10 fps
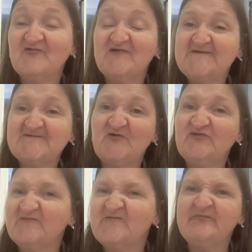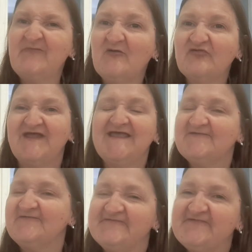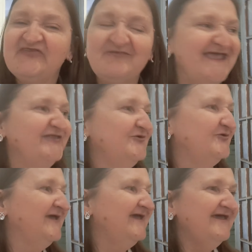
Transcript: restaurant and smell things and see the menu.